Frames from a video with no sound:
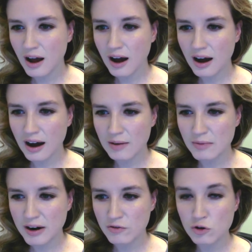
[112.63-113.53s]

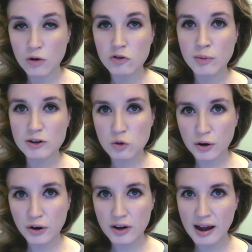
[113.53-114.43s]
And if you go over to my
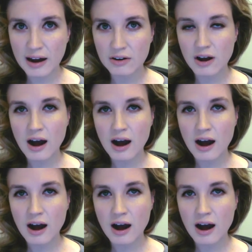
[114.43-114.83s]
Twitter account,